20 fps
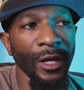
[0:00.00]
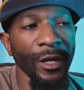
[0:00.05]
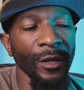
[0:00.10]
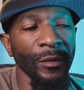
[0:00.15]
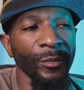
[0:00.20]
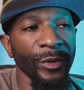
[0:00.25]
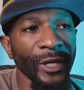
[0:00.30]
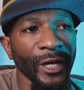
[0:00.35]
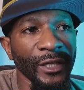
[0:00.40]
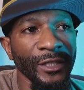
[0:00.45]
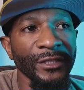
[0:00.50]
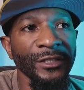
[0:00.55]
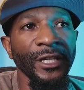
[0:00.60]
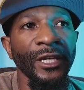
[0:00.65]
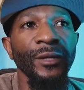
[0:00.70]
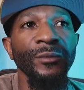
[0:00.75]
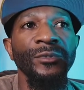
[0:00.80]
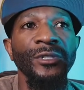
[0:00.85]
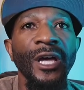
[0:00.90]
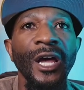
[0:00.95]
But at the
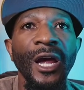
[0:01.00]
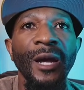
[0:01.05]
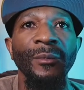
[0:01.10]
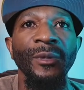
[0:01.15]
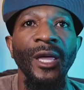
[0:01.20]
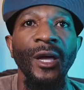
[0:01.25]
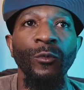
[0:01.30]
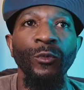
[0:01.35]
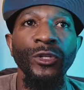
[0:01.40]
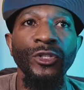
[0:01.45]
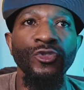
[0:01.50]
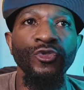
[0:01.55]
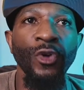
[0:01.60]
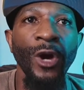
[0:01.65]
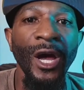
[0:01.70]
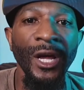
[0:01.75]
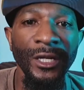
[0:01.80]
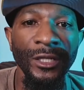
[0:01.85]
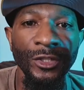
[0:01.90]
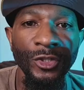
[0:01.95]
same time, like we
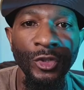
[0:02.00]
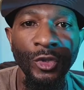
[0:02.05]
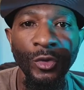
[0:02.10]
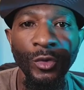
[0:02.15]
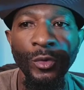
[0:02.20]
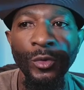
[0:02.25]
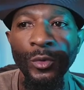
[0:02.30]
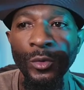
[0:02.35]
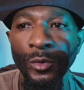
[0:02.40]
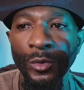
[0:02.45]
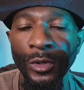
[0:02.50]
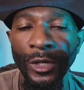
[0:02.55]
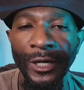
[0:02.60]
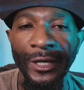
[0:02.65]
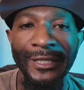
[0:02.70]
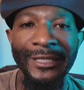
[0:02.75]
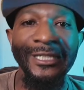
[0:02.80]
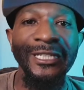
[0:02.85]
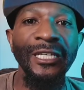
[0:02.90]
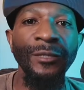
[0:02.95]
try to do a
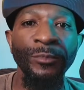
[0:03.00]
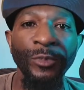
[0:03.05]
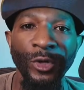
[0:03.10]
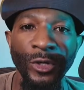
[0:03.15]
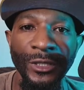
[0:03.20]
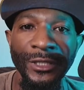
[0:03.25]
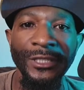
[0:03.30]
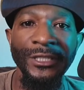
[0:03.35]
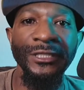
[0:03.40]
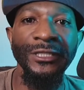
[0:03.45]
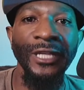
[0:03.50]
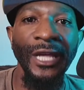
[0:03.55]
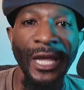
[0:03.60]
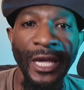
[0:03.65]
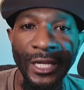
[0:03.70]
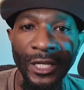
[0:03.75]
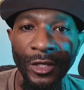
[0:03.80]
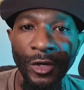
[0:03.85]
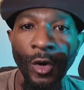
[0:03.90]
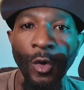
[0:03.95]
deeper
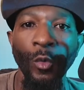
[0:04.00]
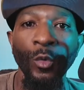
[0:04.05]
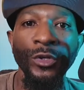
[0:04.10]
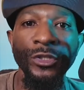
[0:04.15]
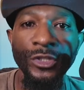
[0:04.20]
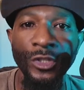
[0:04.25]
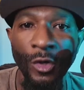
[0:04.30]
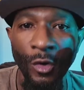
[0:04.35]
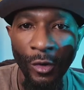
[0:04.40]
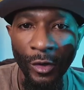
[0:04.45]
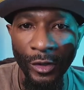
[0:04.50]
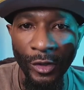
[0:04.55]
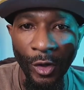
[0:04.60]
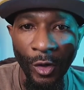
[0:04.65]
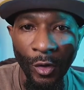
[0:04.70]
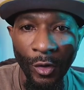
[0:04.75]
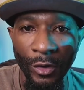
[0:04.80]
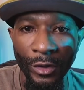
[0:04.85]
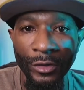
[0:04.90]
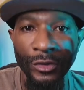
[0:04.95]
understanding on what's going
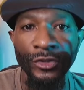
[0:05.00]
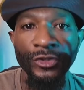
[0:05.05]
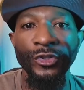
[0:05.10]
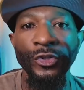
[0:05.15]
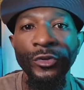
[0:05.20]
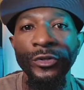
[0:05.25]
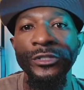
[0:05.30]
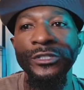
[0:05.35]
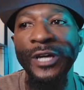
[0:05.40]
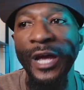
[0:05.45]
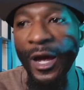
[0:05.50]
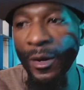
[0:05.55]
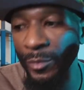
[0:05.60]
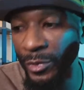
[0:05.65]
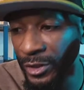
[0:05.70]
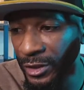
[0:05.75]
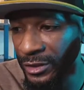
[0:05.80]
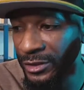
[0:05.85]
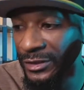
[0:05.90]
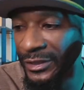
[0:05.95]
on certain
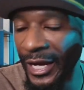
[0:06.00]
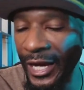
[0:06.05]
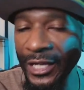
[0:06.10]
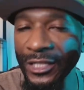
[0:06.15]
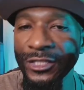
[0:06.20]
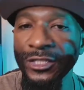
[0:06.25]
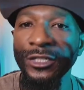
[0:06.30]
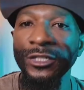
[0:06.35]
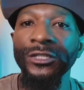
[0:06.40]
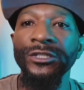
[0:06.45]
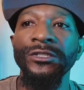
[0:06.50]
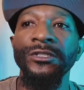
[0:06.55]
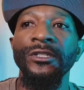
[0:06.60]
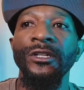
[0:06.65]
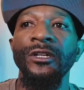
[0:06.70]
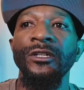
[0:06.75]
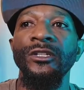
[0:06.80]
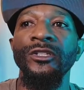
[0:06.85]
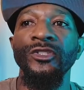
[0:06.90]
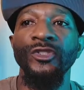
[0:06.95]
topics, not just
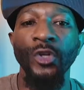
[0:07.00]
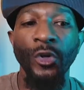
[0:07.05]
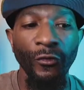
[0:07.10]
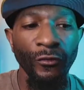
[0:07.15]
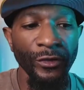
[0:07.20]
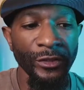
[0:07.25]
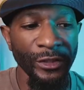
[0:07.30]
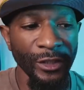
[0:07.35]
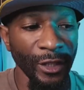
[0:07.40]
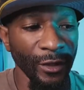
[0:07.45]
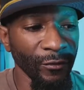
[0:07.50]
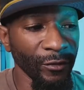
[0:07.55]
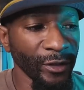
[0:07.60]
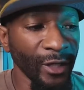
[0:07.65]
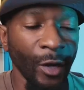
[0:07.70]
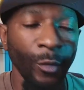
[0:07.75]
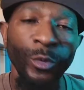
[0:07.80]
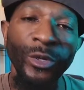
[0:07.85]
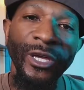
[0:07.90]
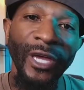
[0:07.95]
the surface level.
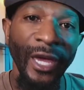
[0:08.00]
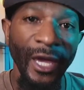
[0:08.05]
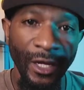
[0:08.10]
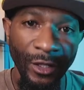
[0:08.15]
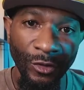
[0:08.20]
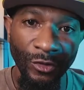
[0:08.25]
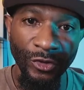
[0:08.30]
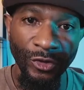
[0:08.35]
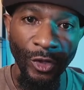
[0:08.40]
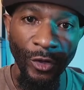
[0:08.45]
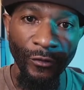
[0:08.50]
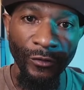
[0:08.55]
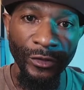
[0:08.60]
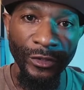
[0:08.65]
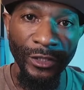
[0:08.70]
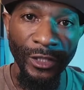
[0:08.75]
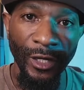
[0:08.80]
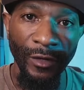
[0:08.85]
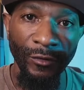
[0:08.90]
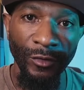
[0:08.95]
Now we can do surface
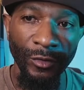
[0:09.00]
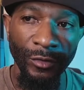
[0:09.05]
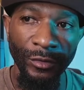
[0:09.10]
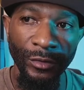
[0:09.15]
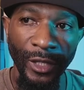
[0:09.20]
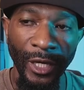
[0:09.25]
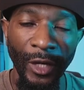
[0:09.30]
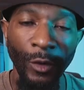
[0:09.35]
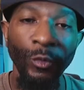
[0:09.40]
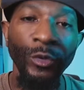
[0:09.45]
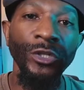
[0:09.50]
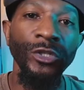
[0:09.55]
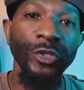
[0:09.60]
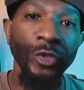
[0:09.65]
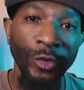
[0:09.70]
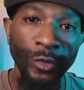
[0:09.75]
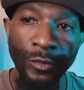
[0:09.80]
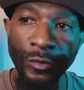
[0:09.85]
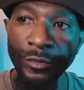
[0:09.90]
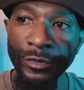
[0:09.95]
level and we
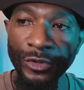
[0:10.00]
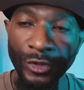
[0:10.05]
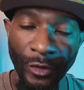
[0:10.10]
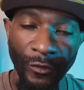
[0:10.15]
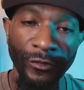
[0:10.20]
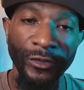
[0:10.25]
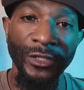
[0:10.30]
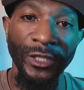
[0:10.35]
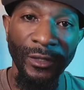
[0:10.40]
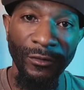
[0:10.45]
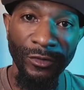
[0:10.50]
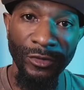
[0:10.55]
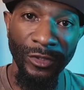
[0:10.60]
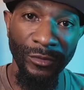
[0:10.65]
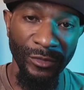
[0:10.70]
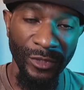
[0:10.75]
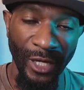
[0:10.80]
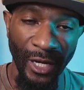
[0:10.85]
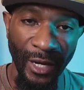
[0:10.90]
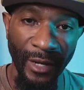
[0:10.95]
do surface level
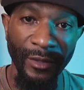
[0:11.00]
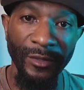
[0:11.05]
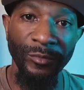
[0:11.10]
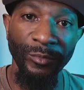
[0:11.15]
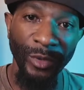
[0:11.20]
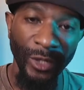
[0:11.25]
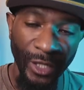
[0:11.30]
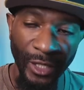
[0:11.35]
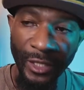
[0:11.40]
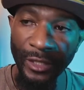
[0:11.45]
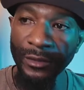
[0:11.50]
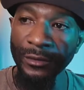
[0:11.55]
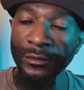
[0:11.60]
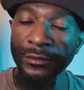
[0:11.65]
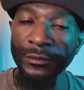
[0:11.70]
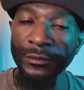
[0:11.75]
sometimes, but